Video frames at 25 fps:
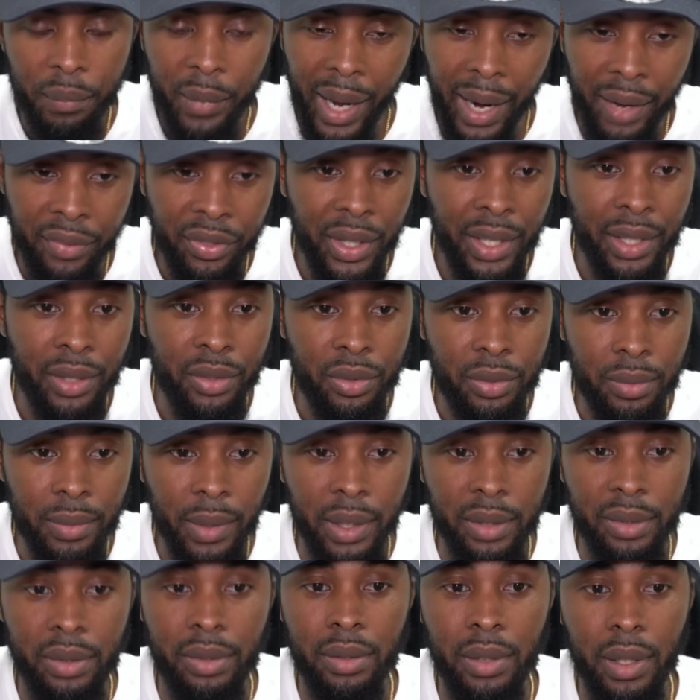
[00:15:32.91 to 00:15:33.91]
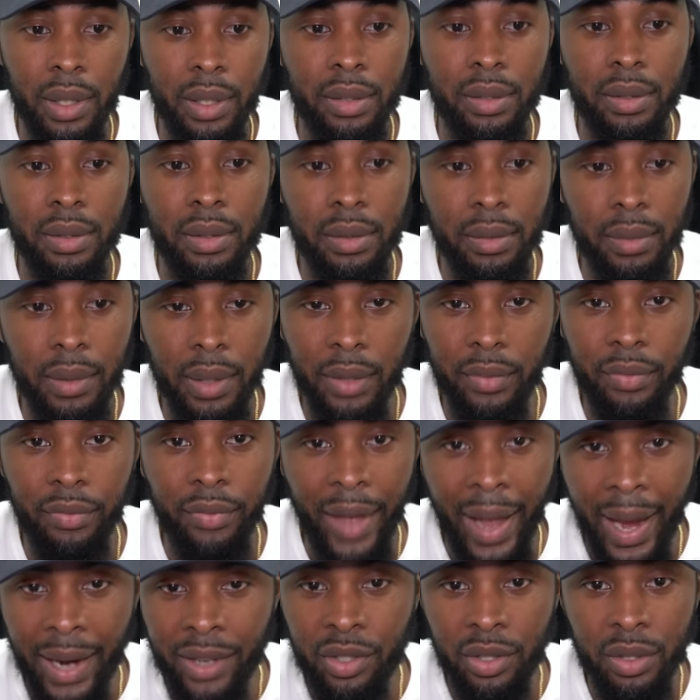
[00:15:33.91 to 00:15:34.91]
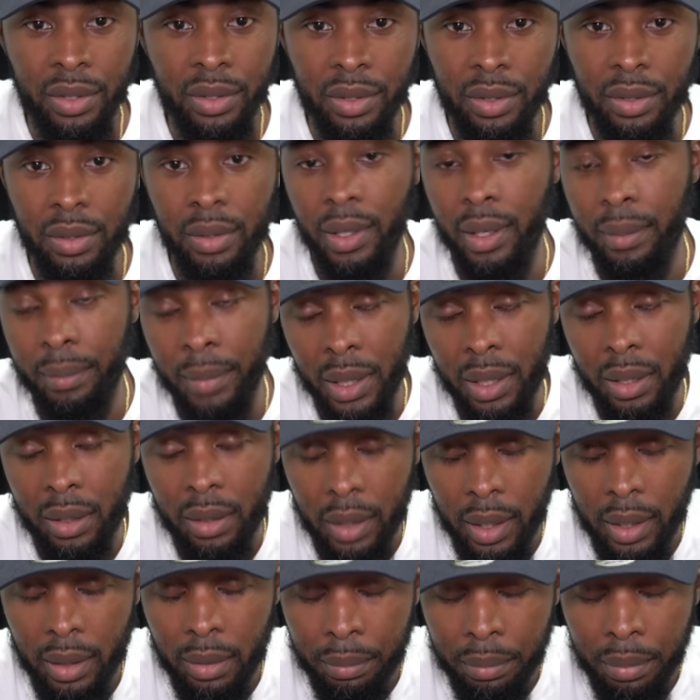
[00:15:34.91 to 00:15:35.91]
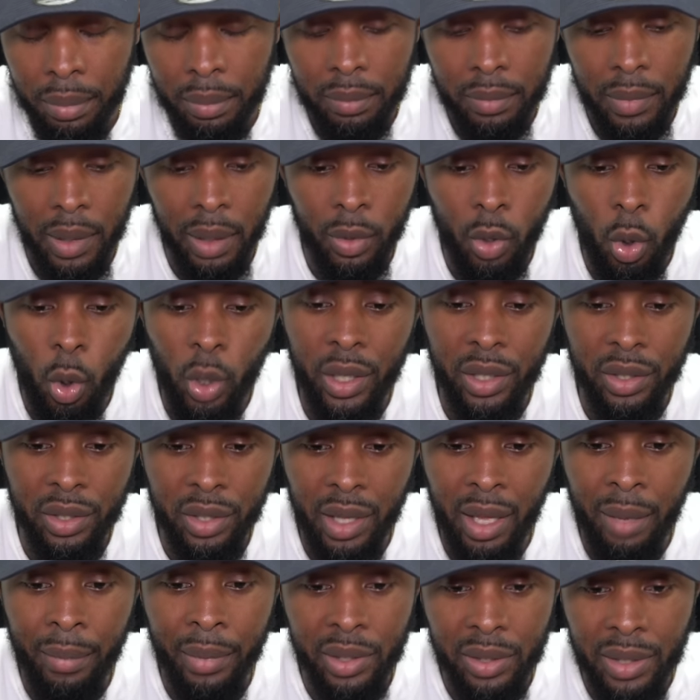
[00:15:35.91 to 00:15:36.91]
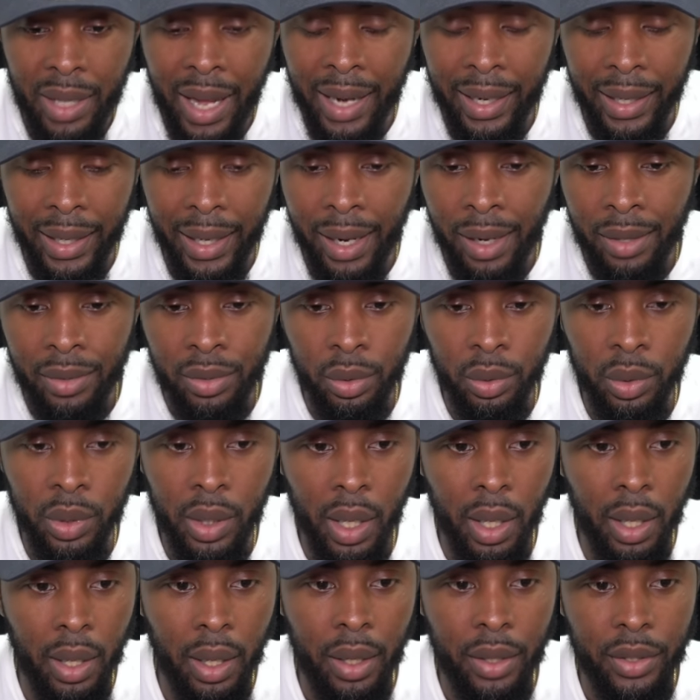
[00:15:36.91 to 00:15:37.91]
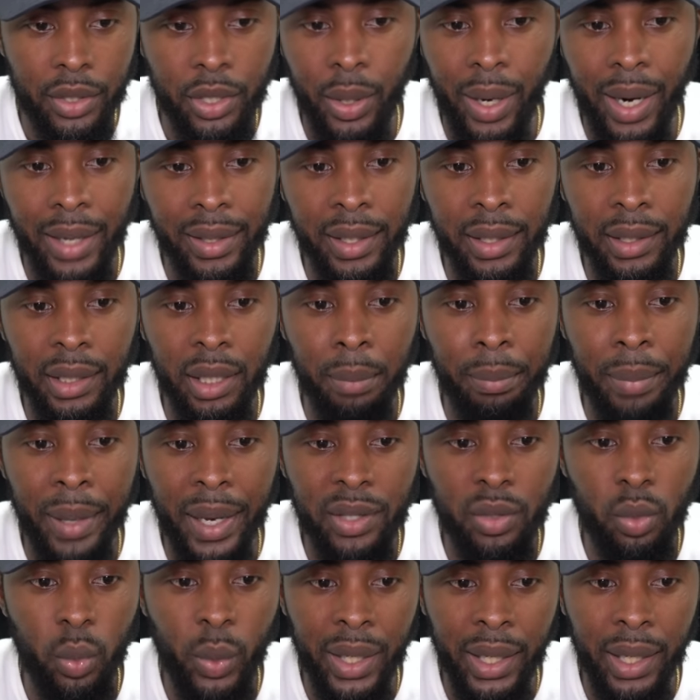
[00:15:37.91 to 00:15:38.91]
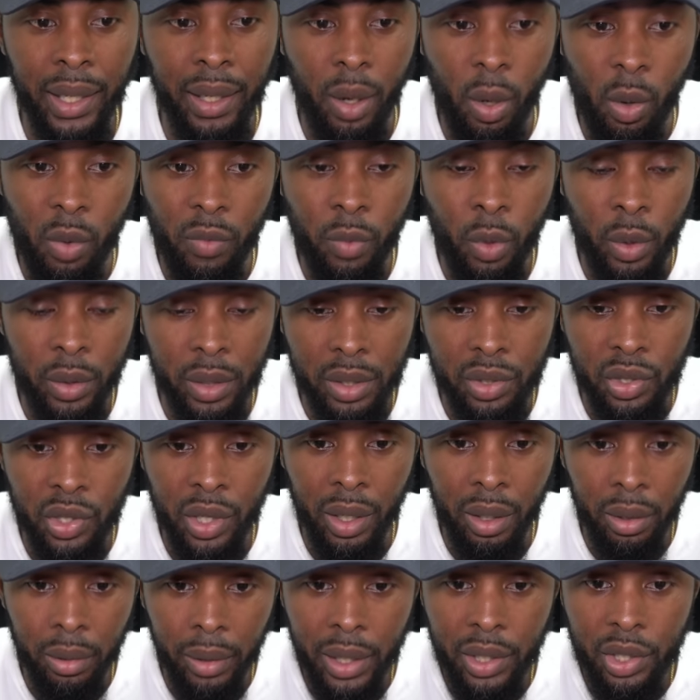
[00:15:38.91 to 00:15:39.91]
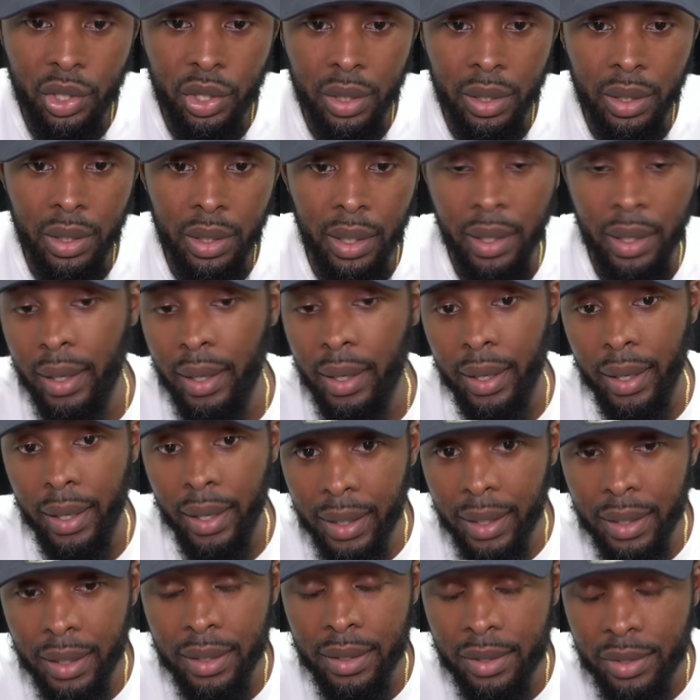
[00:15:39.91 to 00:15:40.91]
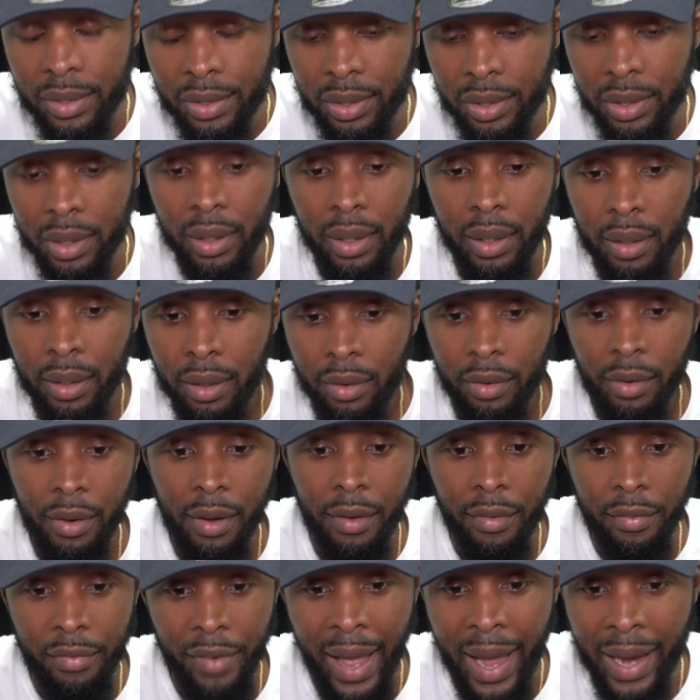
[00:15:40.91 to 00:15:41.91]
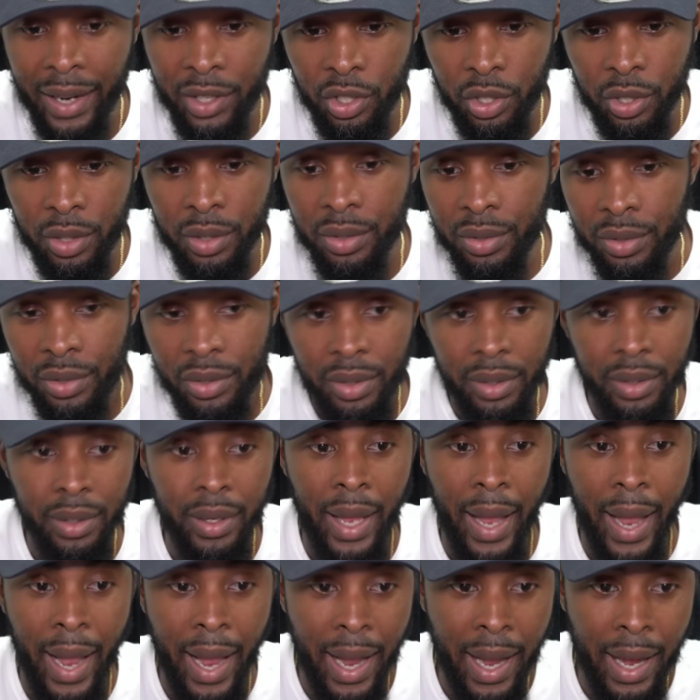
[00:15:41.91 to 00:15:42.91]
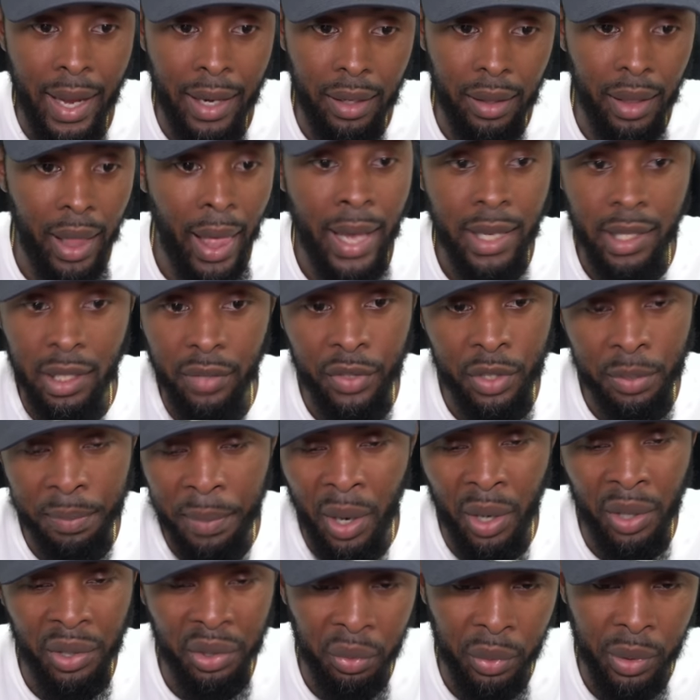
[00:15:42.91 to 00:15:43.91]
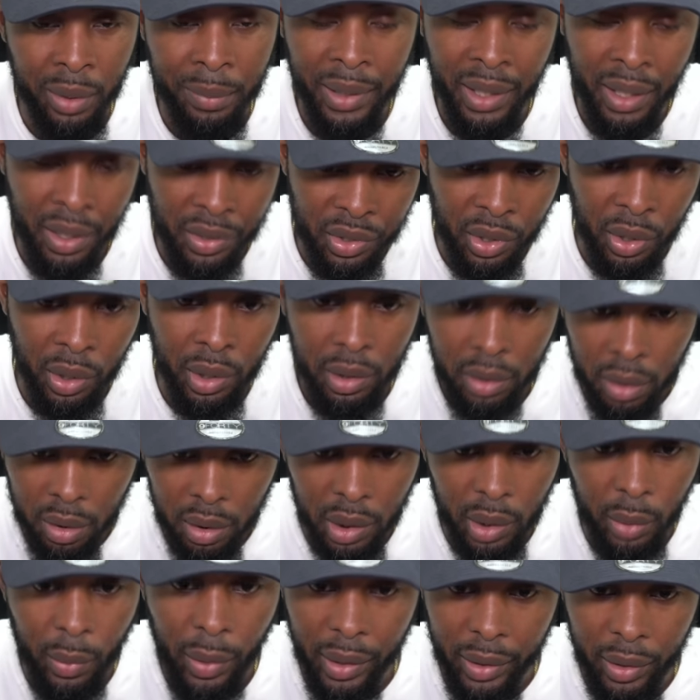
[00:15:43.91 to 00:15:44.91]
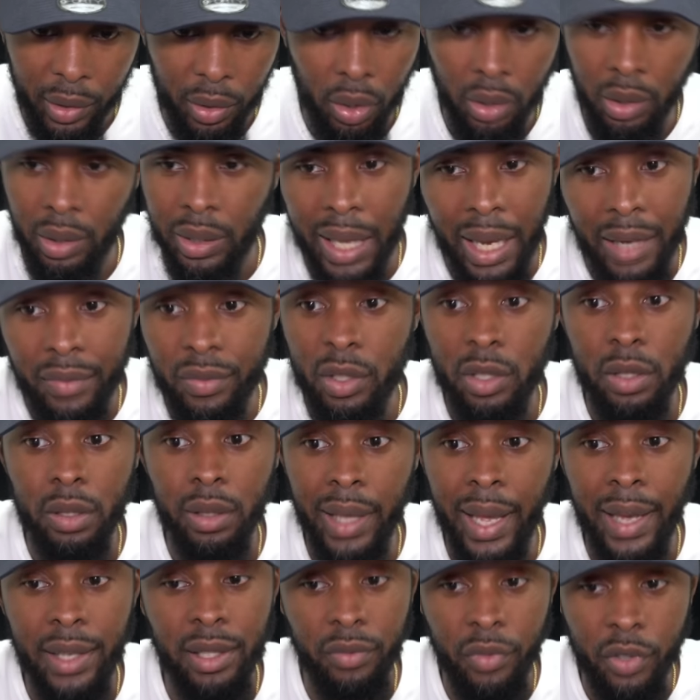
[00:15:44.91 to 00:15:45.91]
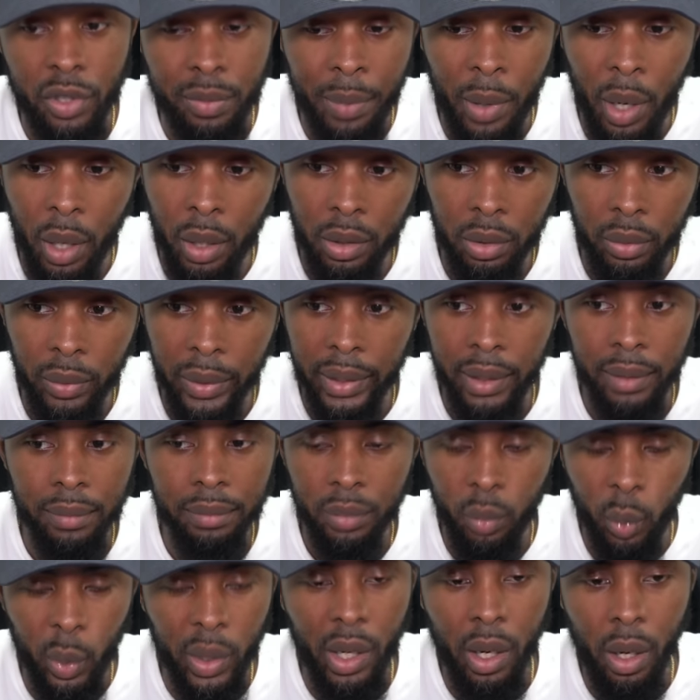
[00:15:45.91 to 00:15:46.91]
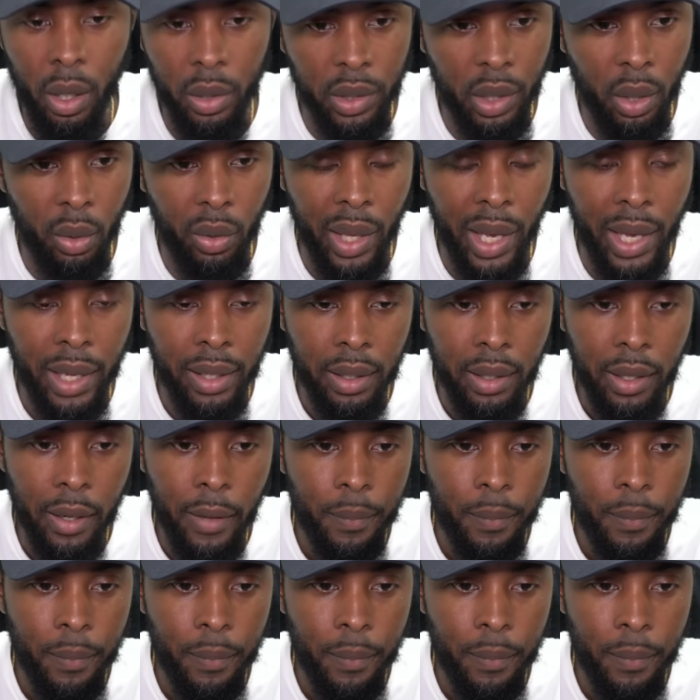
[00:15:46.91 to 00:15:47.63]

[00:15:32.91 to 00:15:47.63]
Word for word: I think it's it's if factions, I mean, it, according to them, it's not canceled. So I think the best we can hope for this generation is factions and Last of Us Part Three because they're clearly working on the Last Last of Us Part Three. We all know that.